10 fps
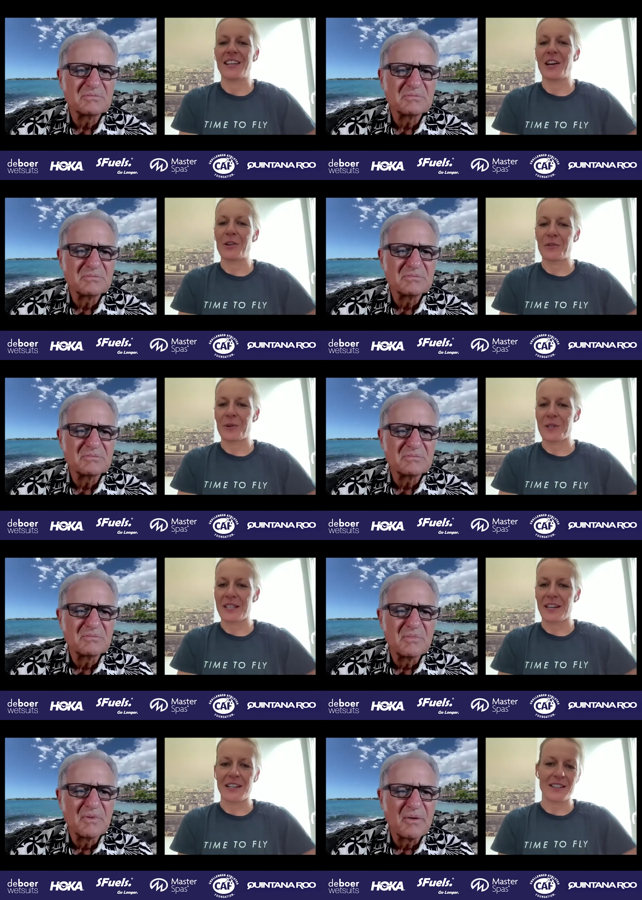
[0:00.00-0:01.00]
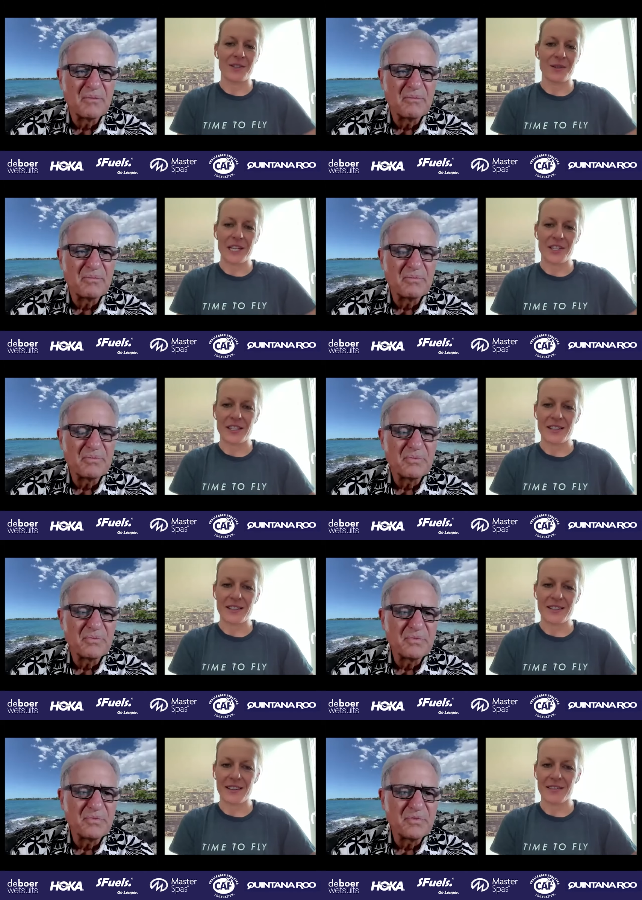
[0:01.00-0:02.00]
Speaker 1: yeah, of course, there are
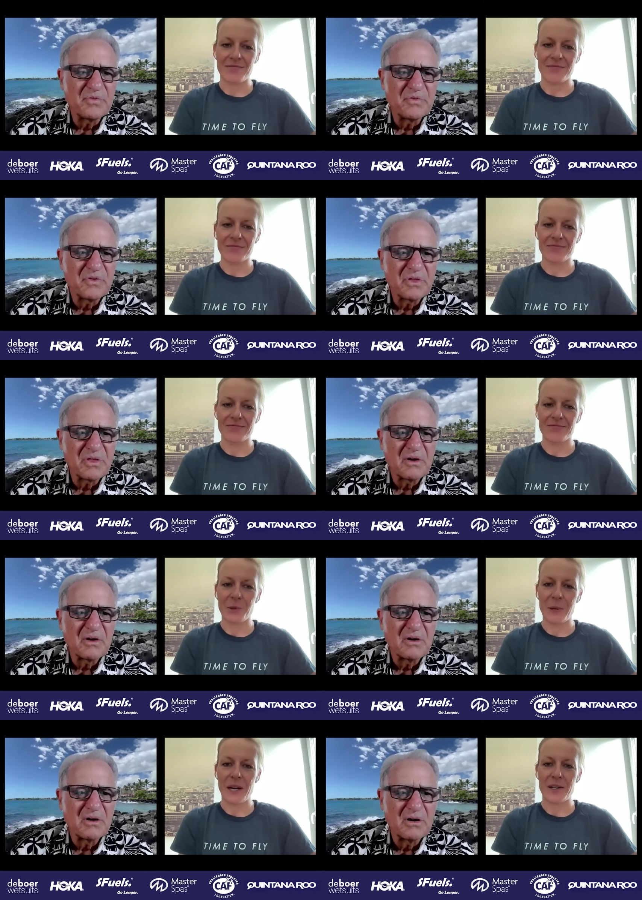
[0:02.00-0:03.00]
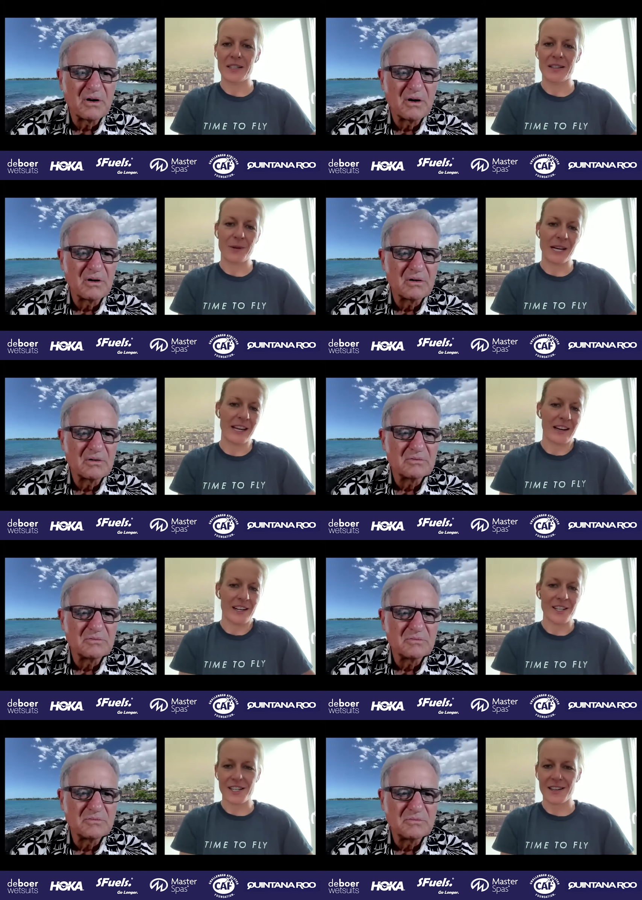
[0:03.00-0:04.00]
situations um, where it's really
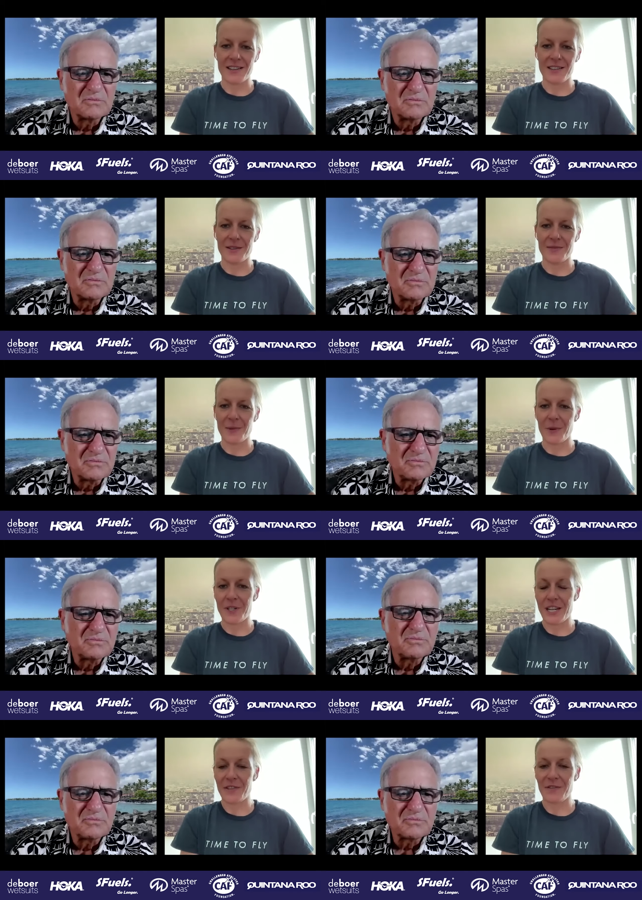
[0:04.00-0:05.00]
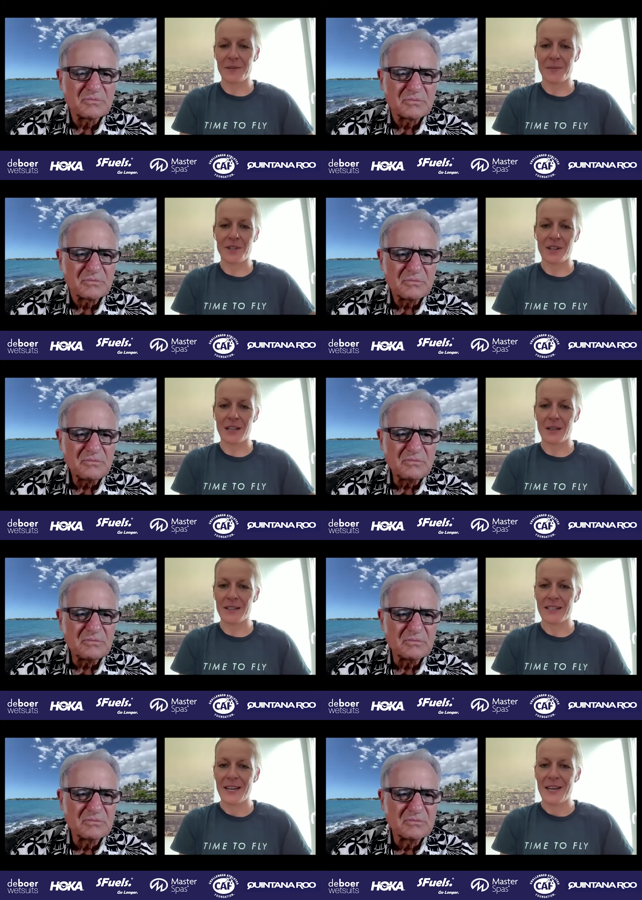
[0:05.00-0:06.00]
hard uh, or tough,
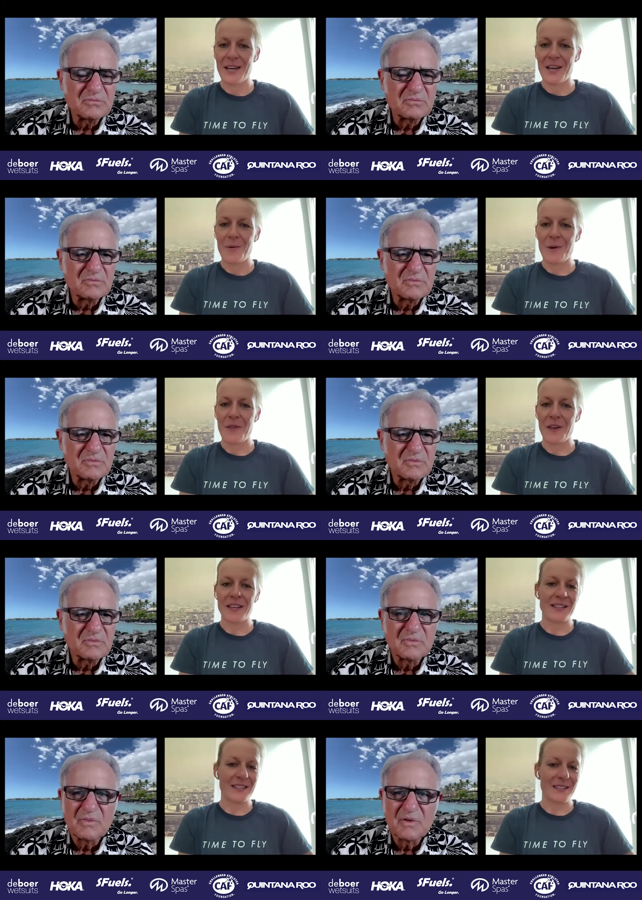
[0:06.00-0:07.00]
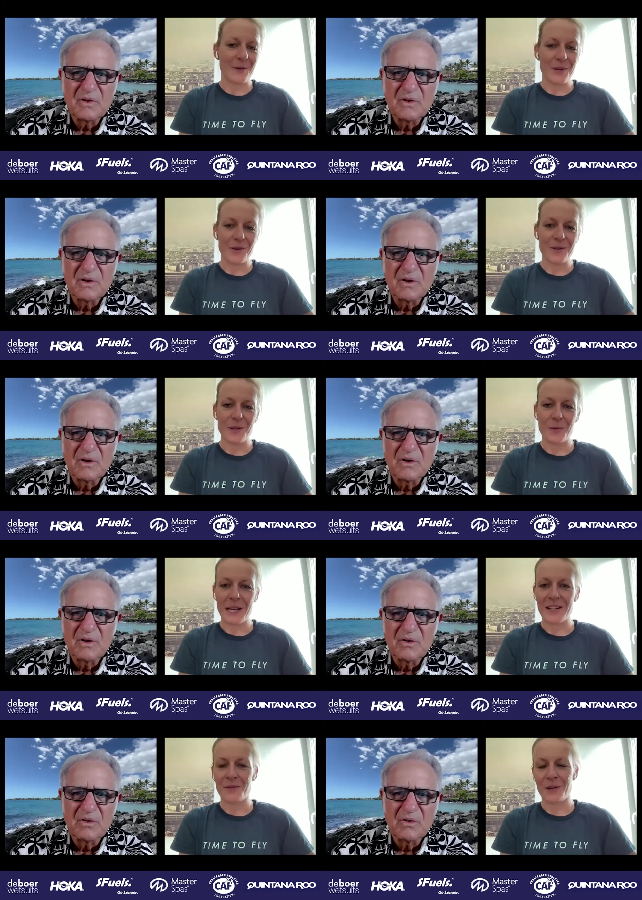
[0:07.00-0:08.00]
especially when things don't go so
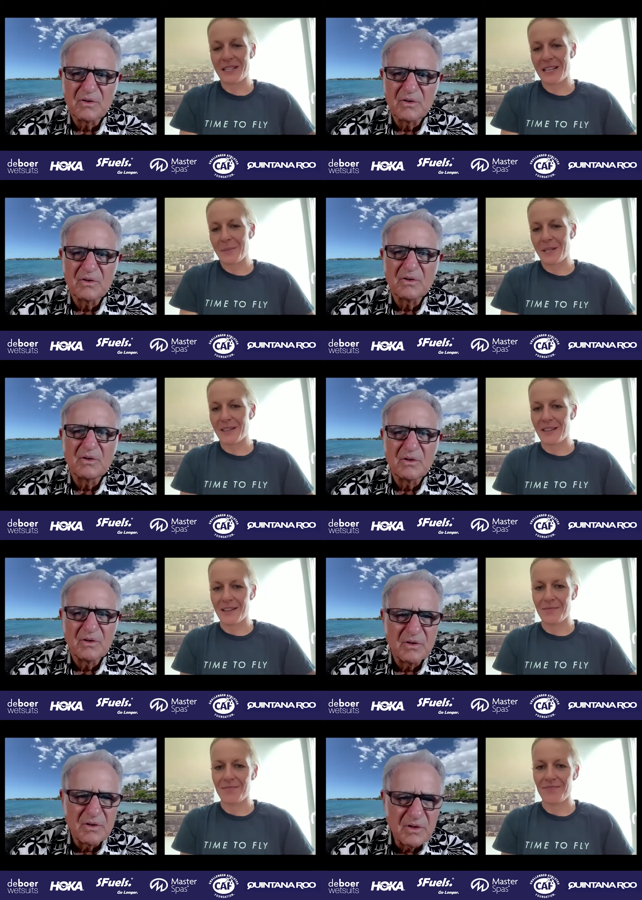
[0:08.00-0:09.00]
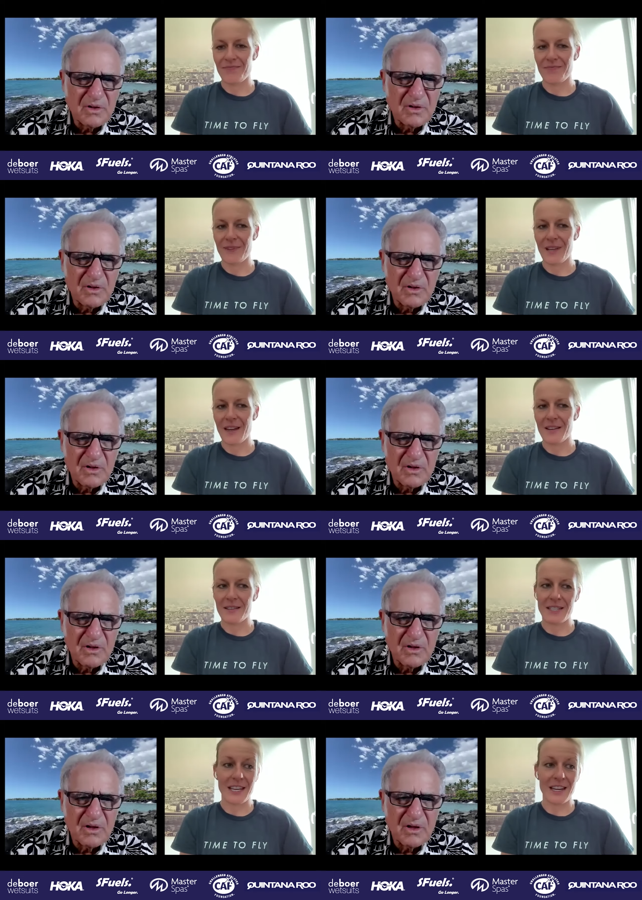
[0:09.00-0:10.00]
well. For example, um,
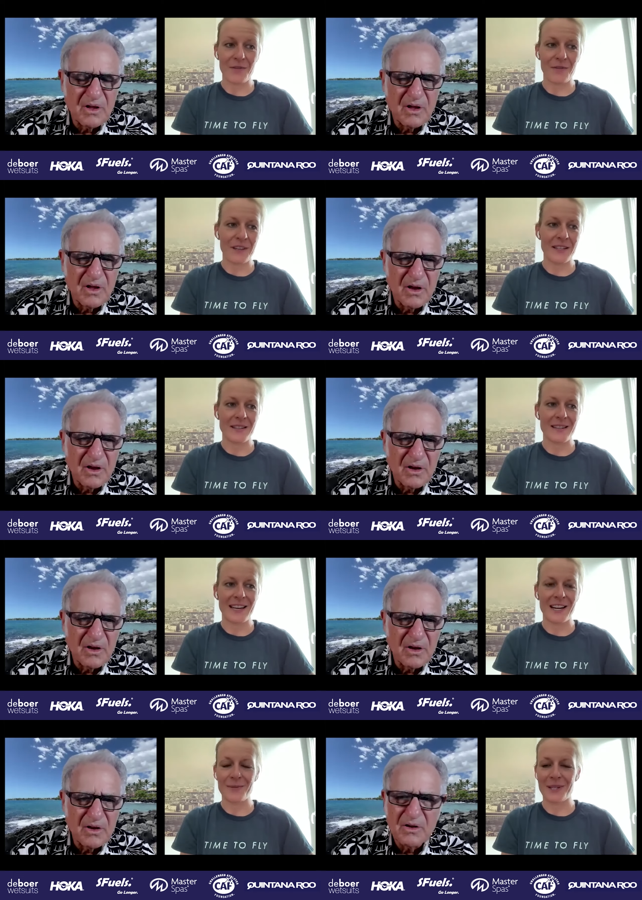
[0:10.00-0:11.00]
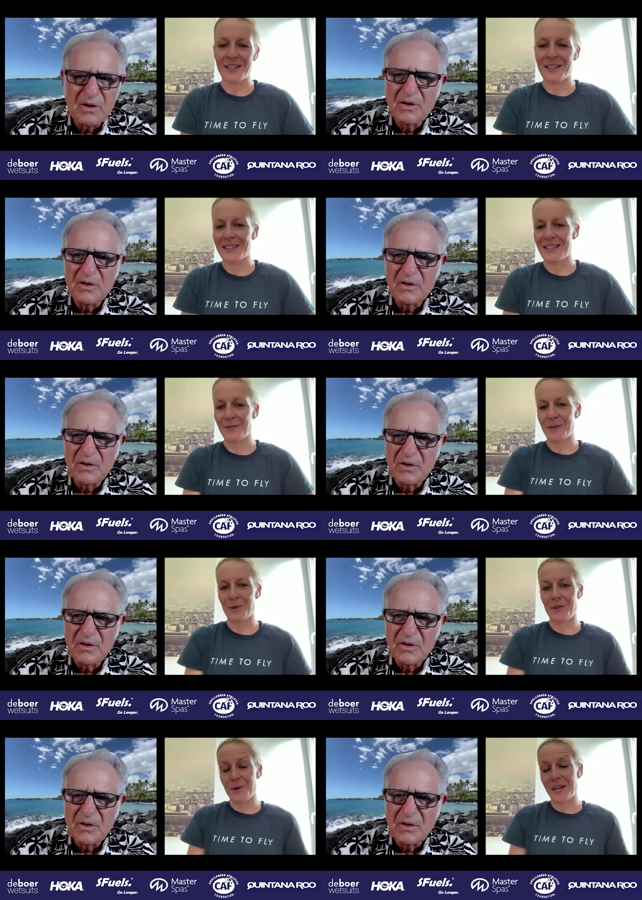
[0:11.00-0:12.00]
D N F in Ironman seventy
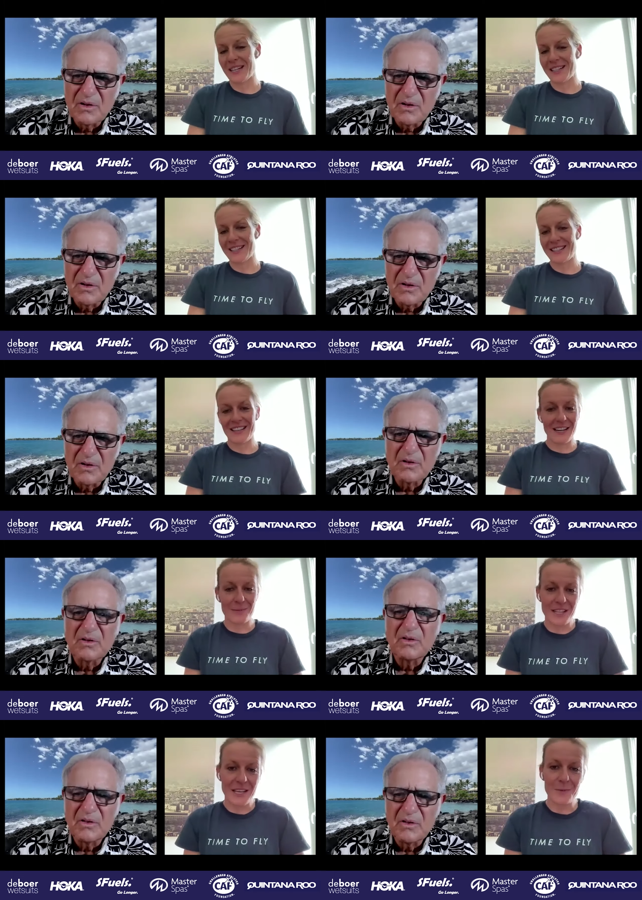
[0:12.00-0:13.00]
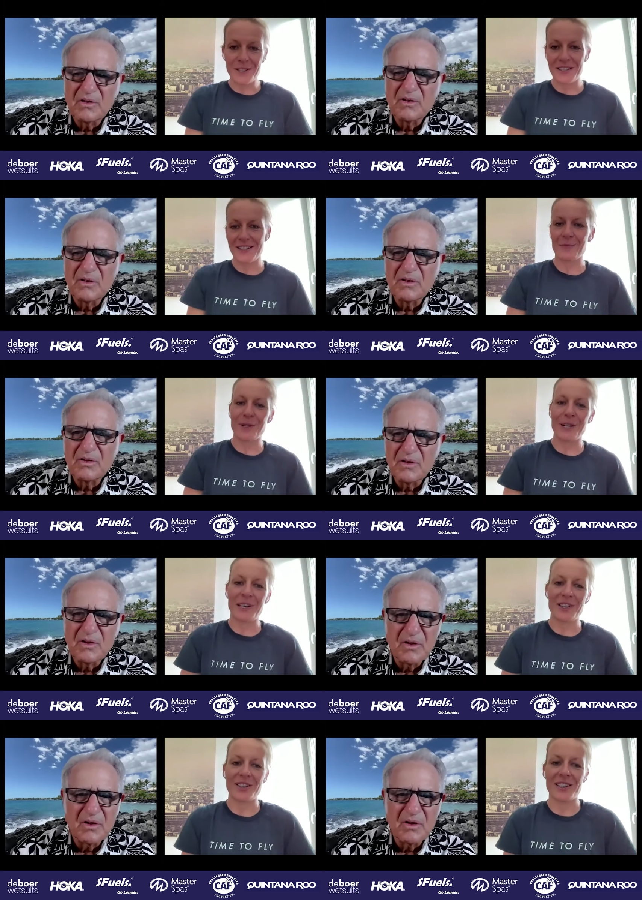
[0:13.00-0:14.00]
point three Zell am See was pretty
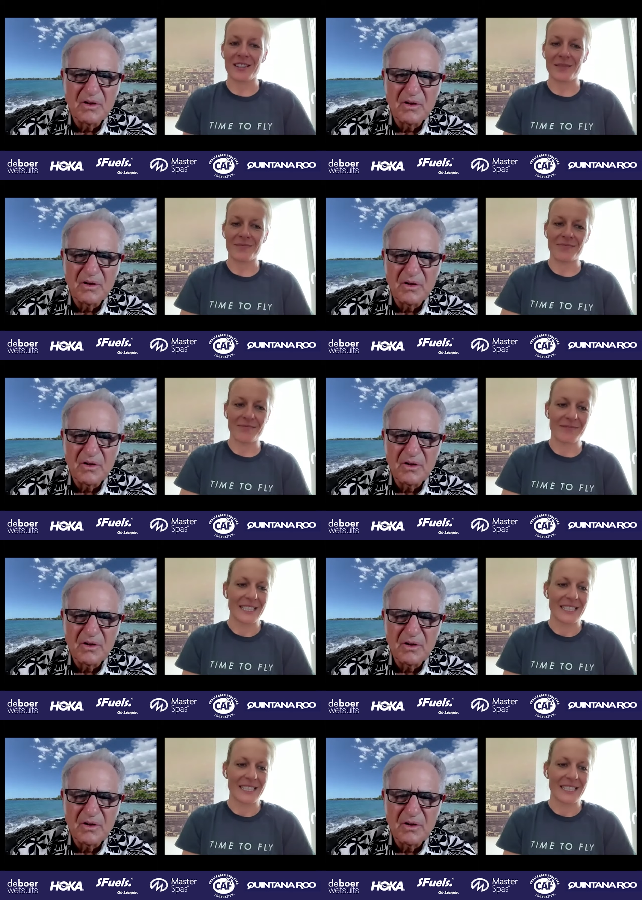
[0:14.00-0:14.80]
much. Um,